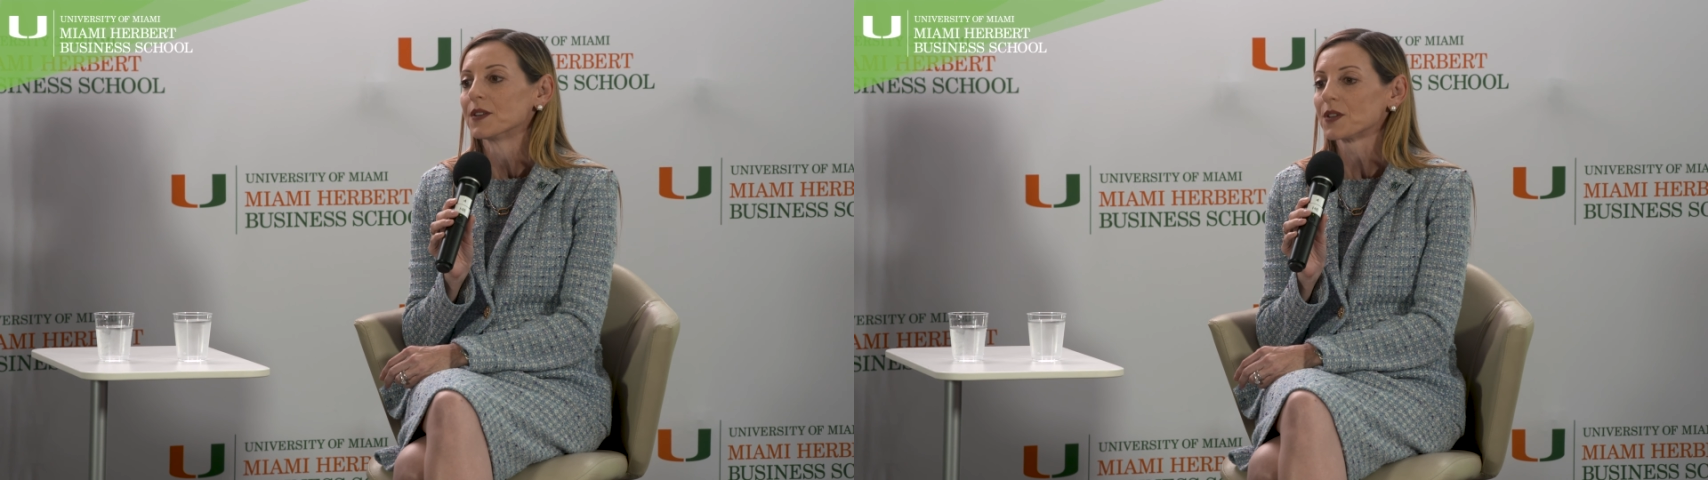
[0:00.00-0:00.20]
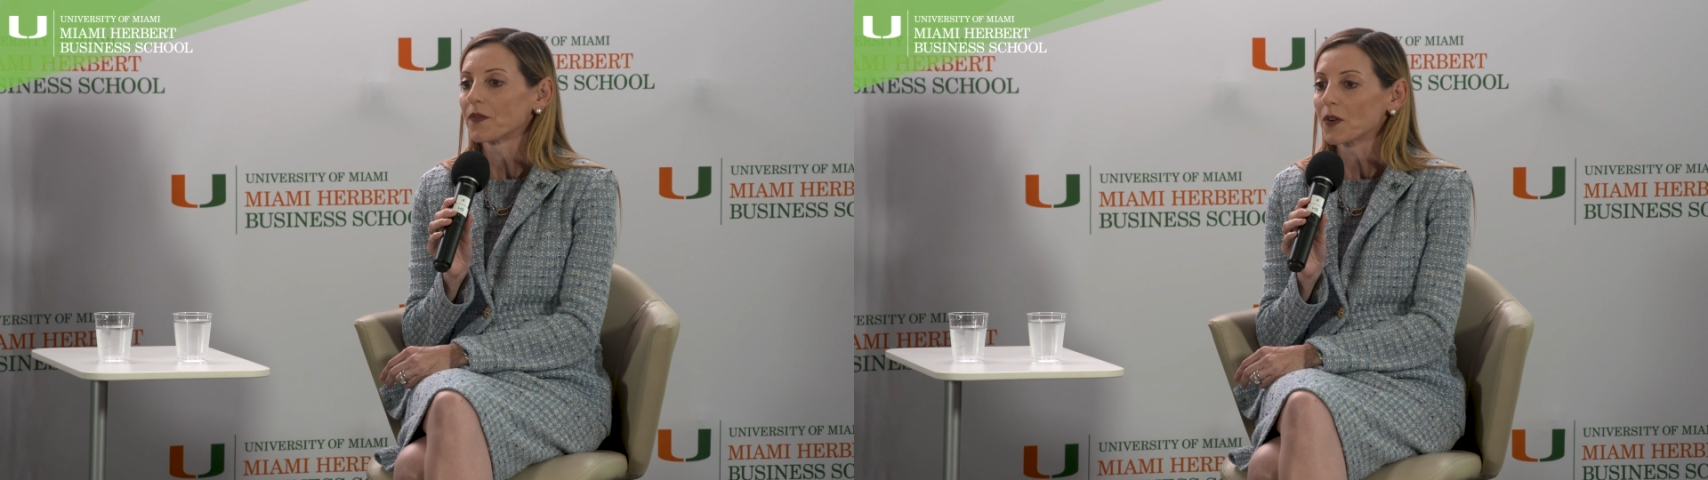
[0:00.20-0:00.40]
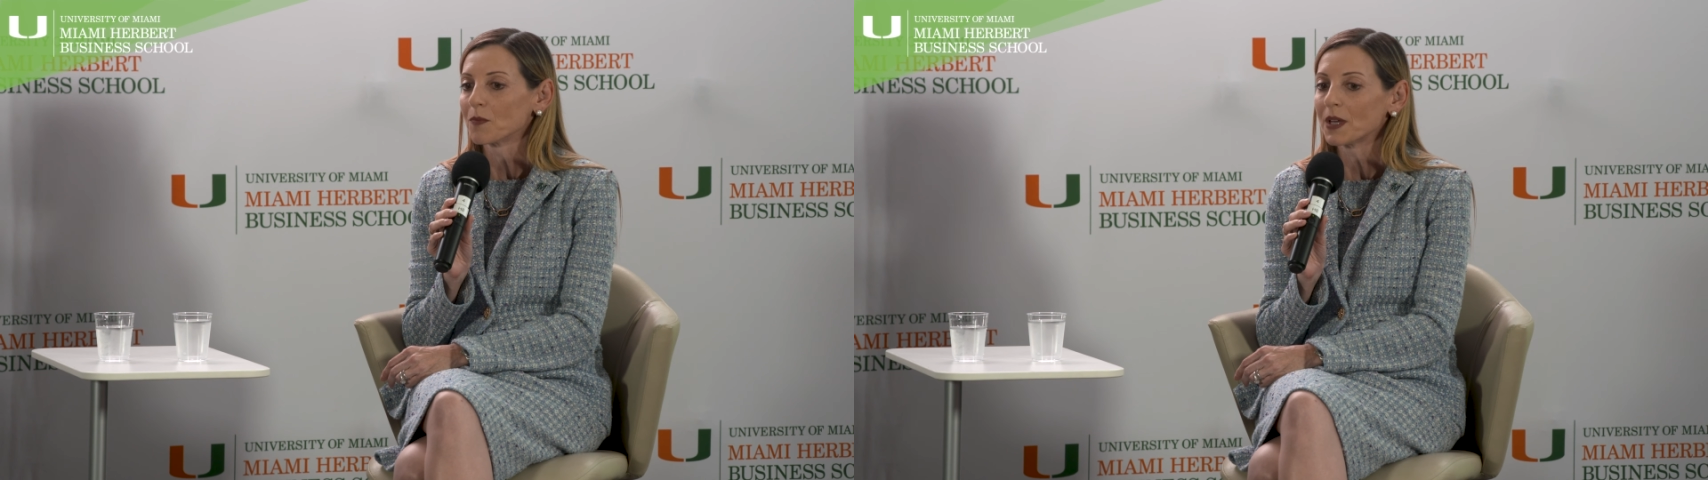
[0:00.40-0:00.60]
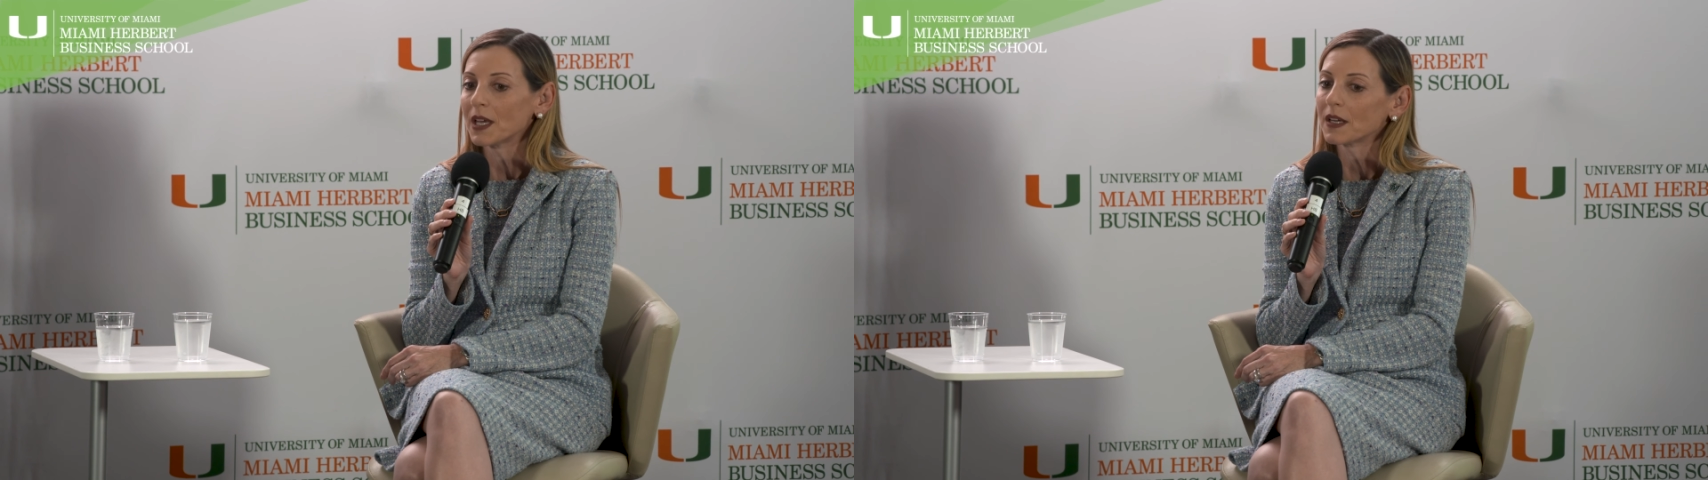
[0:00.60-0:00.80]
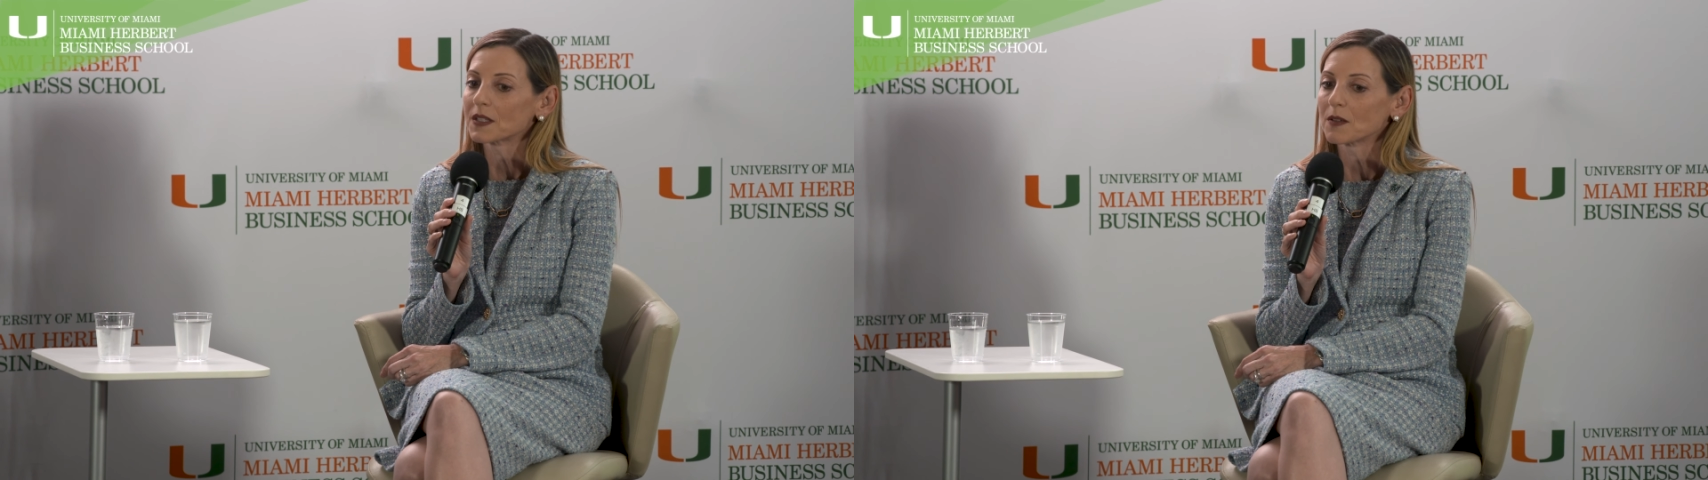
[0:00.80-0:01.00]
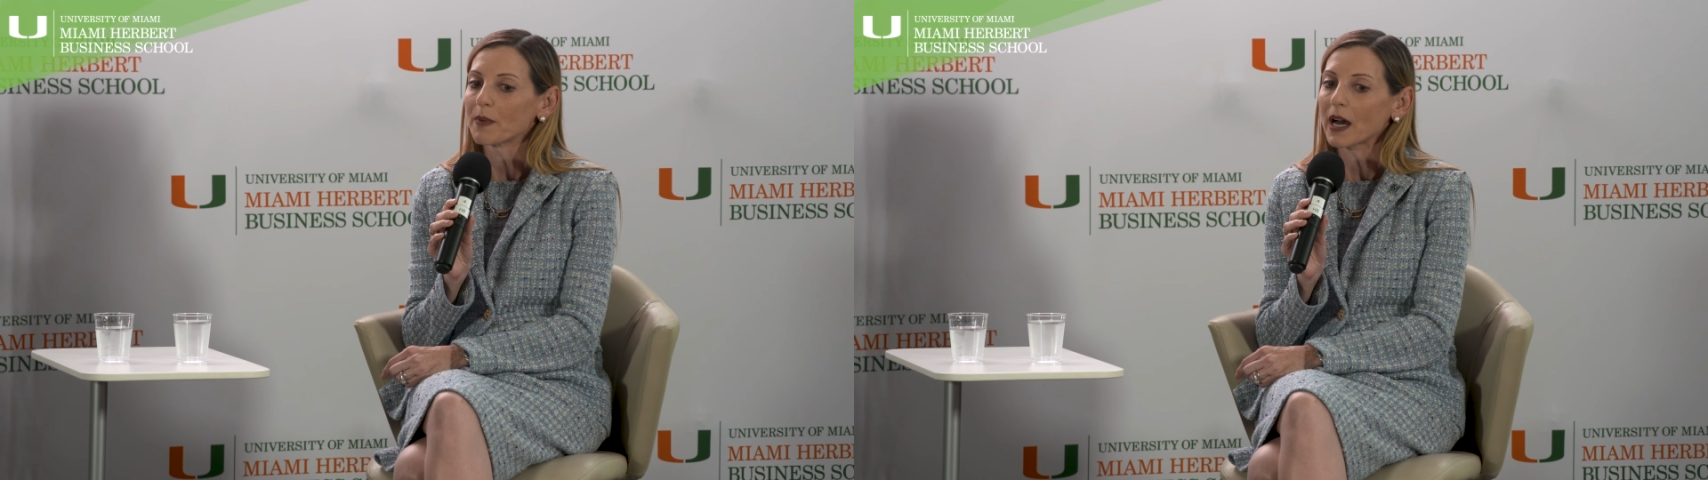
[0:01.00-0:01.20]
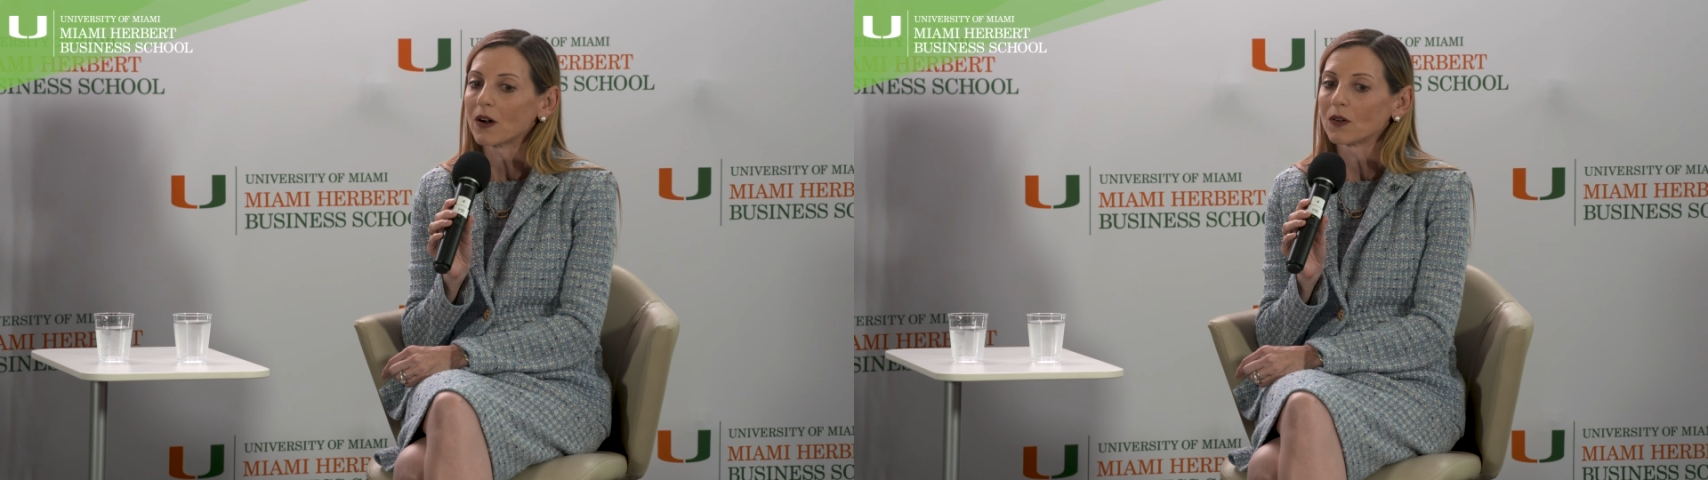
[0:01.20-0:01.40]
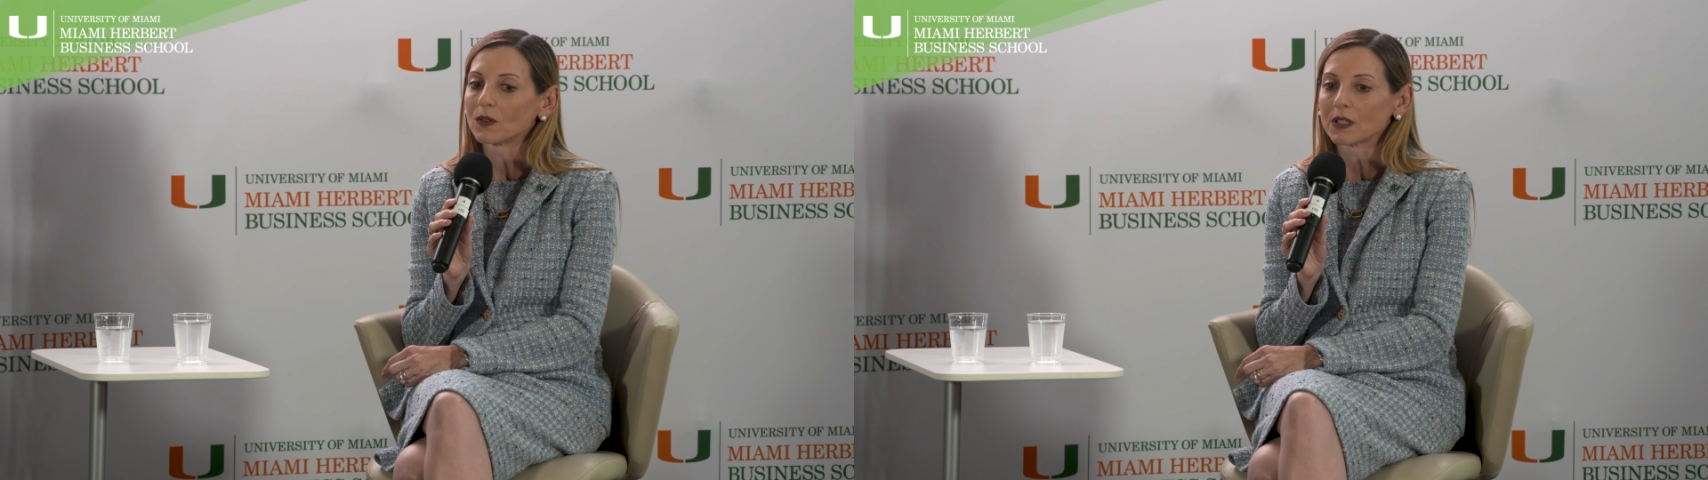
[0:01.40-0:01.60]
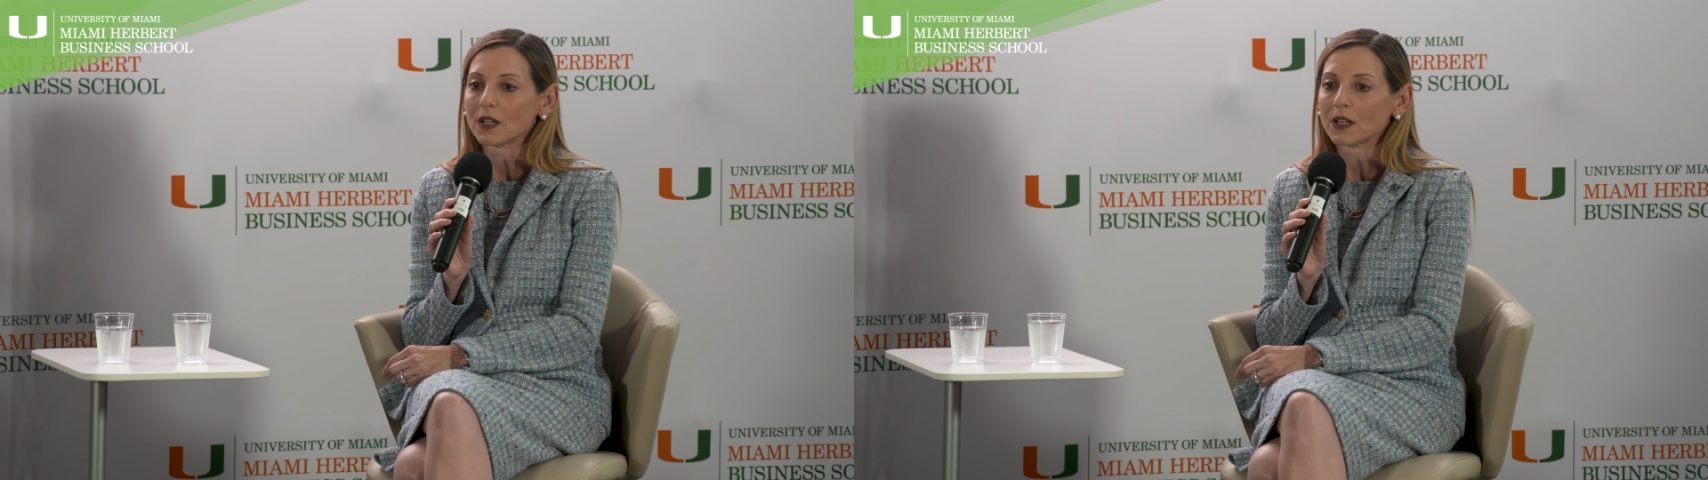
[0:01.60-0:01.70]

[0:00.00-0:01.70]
So for me, it's about,